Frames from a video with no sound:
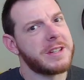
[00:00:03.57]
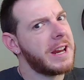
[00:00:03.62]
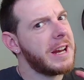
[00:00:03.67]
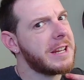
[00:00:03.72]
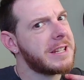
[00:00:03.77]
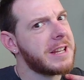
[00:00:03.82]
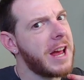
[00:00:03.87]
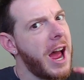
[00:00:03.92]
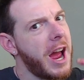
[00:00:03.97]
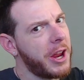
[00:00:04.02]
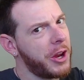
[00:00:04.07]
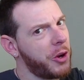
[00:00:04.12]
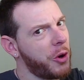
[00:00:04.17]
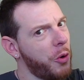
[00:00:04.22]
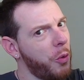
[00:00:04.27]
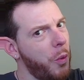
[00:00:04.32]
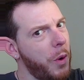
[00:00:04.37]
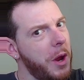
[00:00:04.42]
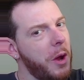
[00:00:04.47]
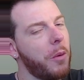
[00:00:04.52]
It is I, your
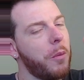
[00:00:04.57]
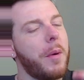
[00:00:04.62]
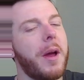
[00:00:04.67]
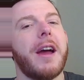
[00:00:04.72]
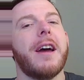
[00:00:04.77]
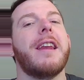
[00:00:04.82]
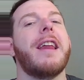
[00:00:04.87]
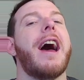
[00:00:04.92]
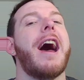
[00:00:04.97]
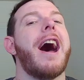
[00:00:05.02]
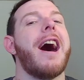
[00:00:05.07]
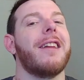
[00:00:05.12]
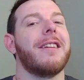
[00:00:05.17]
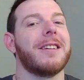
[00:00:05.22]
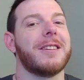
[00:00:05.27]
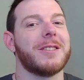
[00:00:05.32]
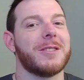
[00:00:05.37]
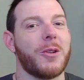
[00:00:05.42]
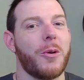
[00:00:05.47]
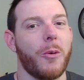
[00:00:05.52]
wheelman,
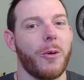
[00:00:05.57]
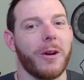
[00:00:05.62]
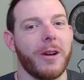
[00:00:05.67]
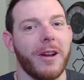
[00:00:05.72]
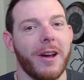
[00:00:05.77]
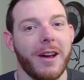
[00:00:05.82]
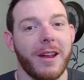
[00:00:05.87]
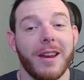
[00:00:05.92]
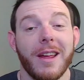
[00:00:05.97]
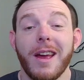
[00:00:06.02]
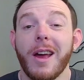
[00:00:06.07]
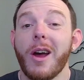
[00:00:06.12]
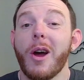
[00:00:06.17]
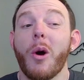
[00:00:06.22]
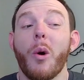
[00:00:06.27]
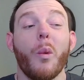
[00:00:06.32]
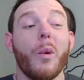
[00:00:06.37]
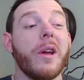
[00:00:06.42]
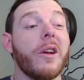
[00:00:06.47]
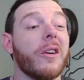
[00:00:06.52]
Alex Cornnut.
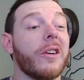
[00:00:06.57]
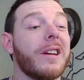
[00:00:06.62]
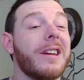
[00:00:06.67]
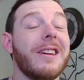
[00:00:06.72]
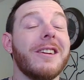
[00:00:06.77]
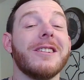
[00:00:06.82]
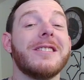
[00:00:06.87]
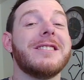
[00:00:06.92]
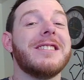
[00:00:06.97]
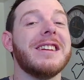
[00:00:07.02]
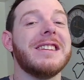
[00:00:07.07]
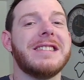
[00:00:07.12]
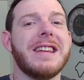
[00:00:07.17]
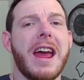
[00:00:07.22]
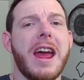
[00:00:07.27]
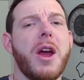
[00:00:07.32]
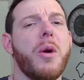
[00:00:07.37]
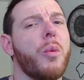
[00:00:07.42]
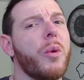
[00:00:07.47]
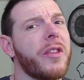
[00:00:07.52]
We are here
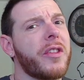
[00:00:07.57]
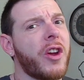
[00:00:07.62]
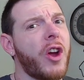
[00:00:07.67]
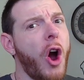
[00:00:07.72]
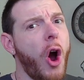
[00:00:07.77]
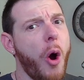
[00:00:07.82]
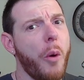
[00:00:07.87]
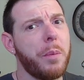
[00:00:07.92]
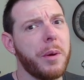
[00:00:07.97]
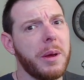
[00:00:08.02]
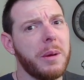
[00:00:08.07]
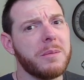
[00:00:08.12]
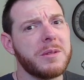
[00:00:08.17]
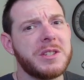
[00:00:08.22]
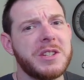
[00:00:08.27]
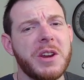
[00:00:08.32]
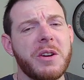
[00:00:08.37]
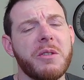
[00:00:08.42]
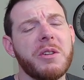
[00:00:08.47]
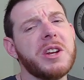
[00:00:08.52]
today with Copium
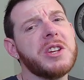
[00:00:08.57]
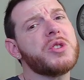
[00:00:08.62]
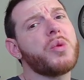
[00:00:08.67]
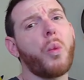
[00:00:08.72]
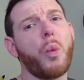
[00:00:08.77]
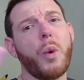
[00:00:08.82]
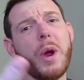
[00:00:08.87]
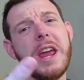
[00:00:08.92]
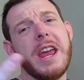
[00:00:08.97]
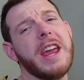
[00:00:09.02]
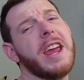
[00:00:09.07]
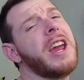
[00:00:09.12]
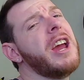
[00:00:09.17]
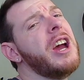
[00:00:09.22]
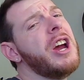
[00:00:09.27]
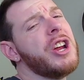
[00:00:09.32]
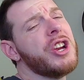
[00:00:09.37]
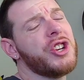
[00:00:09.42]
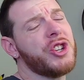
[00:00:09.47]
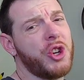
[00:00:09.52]
Series Week
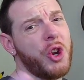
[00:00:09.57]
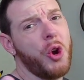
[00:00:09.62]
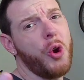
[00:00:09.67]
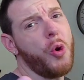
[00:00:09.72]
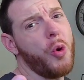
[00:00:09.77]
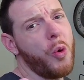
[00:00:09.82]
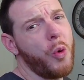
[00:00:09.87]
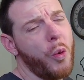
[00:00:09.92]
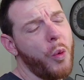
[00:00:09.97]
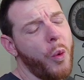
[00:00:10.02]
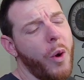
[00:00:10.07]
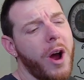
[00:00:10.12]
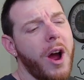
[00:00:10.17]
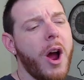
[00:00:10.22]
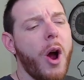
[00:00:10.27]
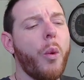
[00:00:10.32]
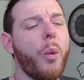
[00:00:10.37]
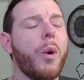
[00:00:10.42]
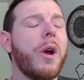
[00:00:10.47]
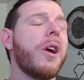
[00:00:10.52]
2.
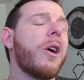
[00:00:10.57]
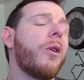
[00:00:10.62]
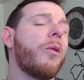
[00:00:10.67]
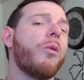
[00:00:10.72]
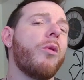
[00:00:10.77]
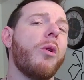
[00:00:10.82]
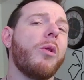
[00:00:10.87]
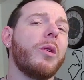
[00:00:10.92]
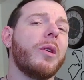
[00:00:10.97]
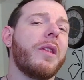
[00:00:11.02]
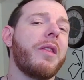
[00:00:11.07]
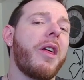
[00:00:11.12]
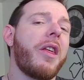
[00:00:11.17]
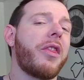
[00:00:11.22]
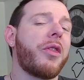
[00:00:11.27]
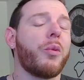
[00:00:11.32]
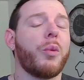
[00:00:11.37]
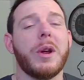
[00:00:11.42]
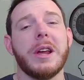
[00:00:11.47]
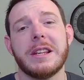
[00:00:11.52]
We are rolling the
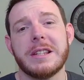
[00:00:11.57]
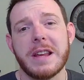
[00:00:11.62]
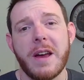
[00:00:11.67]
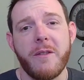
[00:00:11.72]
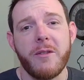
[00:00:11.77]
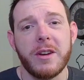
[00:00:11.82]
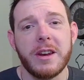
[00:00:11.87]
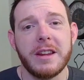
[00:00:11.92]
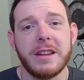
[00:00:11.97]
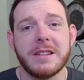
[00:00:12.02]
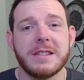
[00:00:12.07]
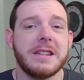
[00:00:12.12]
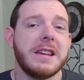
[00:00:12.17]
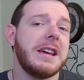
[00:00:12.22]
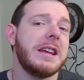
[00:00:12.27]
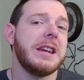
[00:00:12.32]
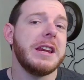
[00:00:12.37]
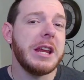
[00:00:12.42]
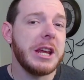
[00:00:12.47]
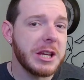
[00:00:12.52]
370Z
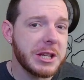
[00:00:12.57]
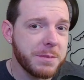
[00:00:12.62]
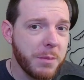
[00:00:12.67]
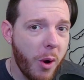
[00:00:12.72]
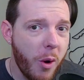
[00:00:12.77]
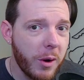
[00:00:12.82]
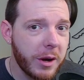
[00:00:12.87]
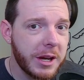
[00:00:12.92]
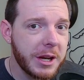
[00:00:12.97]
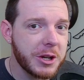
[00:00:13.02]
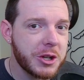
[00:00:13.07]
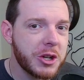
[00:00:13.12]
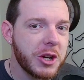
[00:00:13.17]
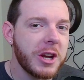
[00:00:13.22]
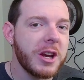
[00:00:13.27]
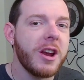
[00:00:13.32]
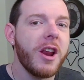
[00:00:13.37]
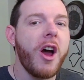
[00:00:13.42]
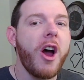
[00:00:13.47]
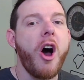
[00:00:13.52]
NISMO
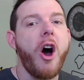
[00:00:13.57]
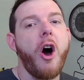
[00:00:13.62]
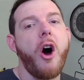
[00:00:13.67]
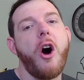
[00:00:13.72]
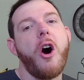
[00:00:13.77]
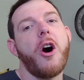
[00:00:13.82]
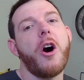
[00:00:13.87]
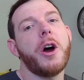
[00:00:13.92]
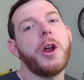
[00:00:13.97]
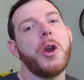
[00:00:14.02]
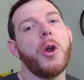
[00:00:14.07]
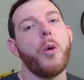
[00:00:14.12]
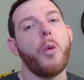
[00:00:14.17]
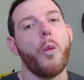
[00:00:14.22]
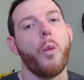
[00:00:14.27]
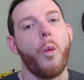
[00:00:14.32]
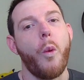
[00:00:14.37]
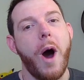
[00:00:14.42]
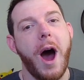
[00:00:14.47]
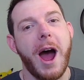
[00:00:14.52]
edition on
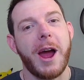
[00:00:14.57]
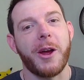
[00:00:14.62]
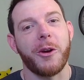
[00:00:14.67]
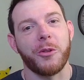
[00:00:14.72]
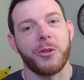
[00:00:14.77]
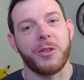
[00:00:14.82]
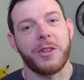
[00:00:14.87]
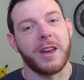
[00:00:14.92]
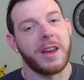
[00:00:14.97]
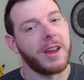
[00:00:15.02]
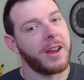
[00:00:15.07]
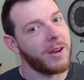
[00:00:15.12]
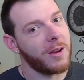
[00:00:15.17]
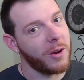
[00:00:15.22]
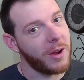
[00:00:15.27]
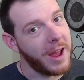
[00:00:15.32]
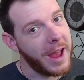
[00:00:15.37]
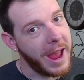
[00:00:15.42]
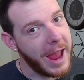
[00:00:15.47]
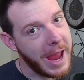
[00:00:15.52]
Wild Thing
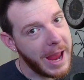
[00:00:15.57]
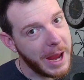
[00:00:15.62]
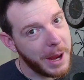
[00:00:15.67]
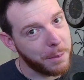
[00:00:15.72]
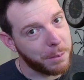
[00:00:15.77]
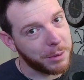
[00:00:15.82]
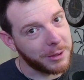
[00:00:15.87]
A+.